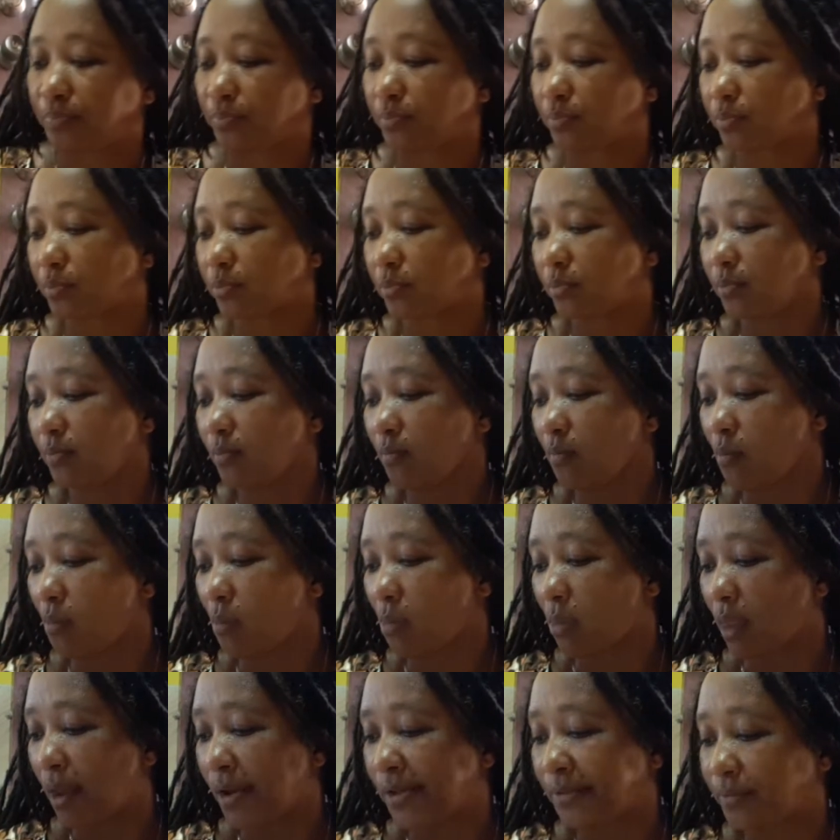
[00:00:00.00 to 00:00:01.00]

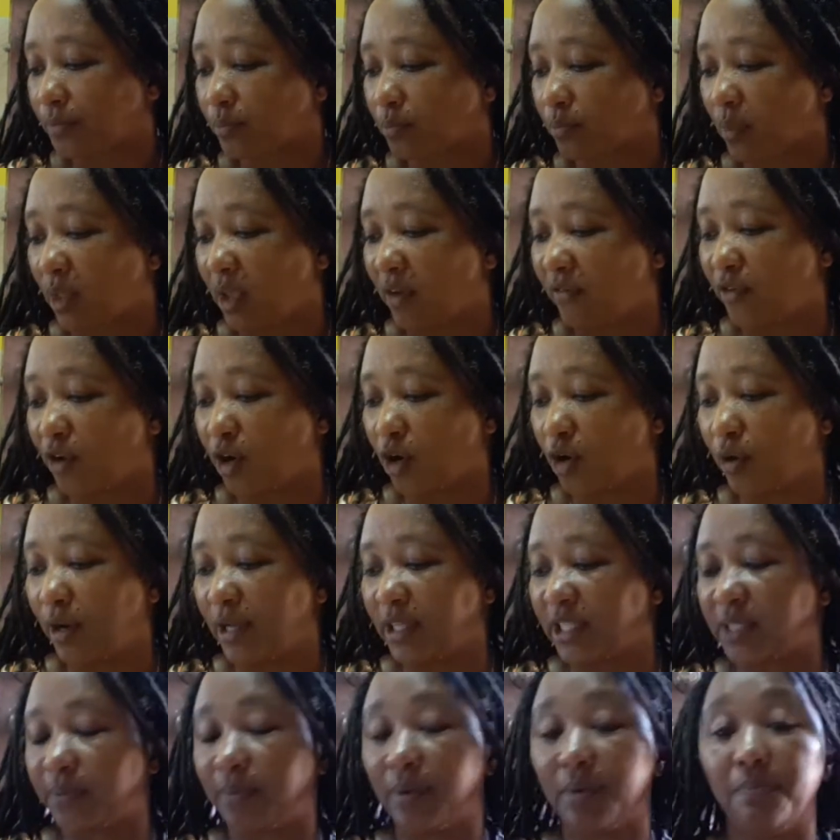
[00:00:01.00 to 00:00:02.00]
If you're going
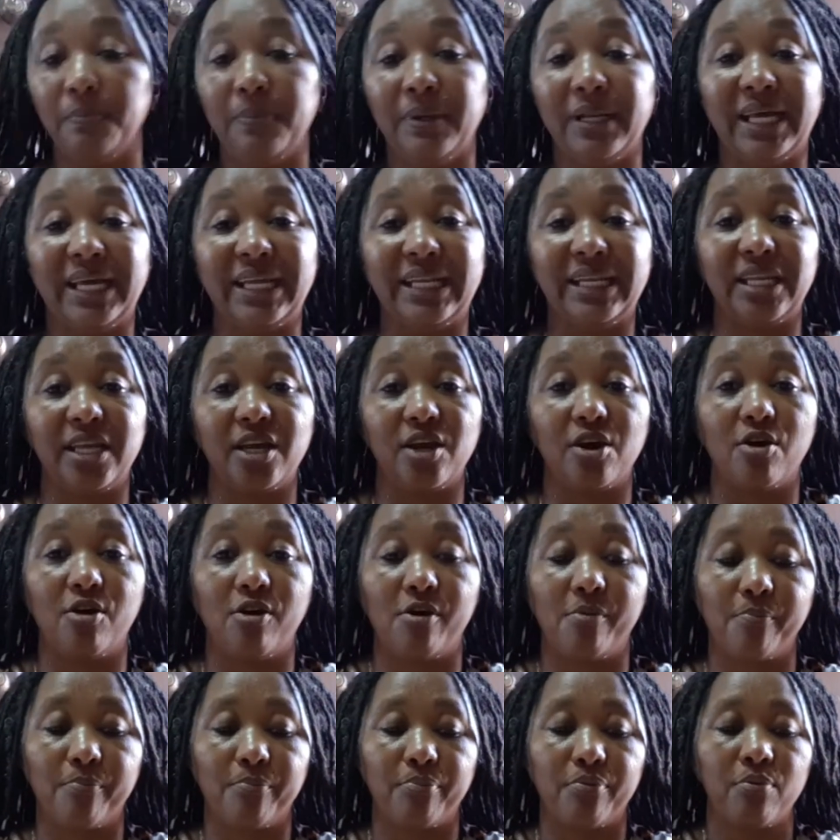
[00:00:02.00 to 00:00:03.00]
to be blending
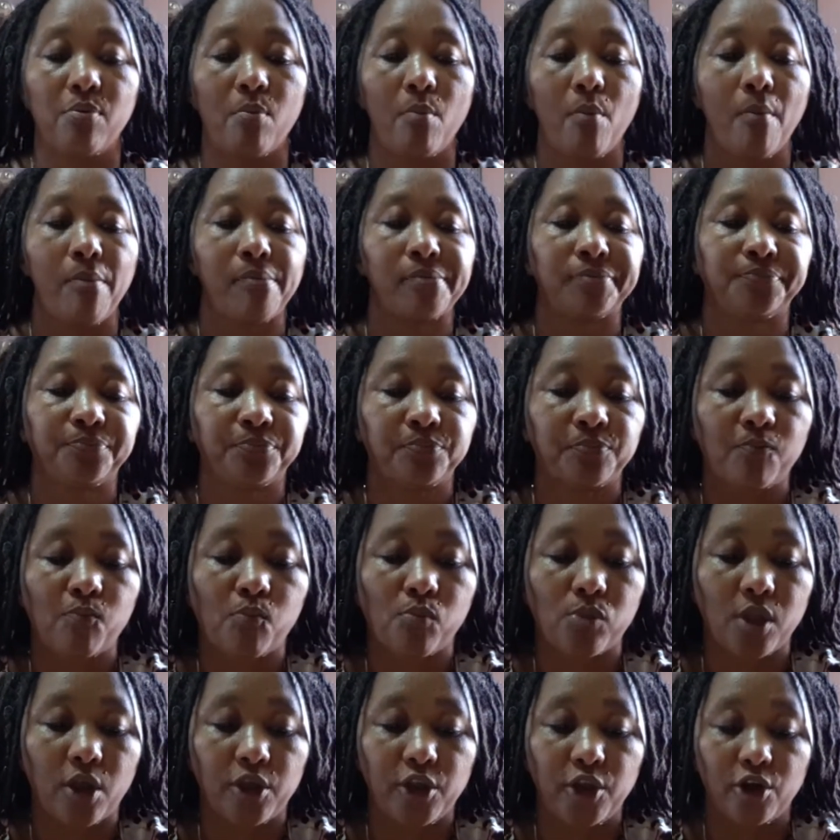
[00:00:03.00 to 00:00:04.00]
up
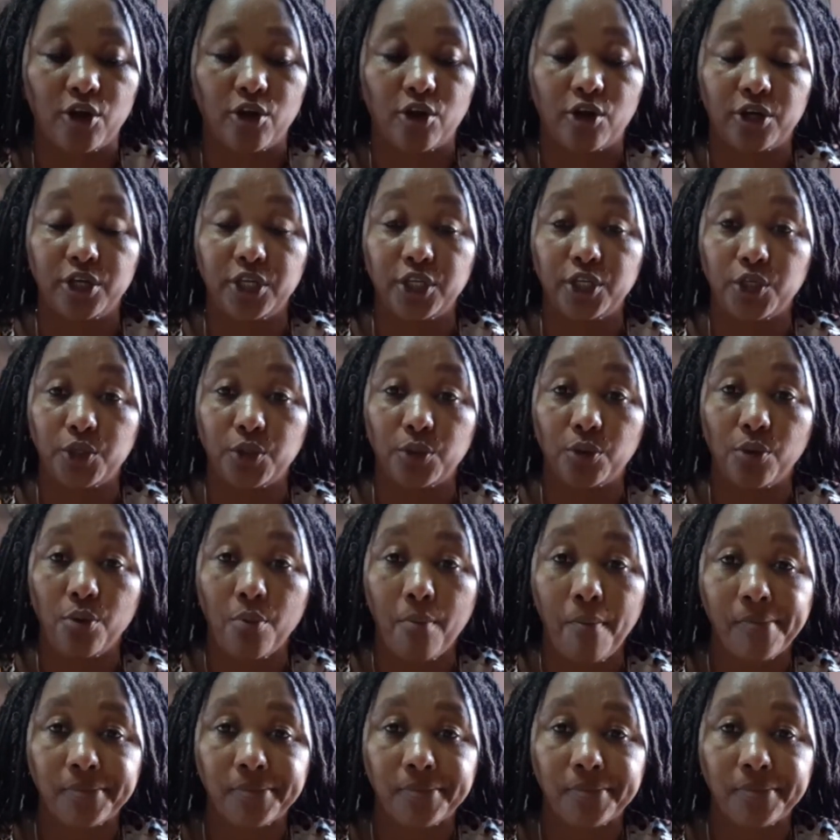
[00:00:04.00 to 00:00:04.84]
your honeydew,